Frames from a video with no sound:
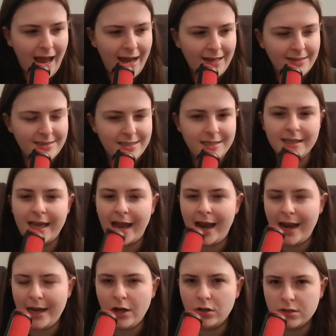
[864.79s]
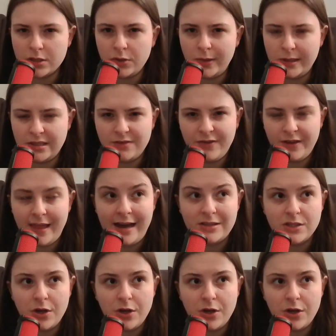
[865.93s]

and didn't get any consequences for that.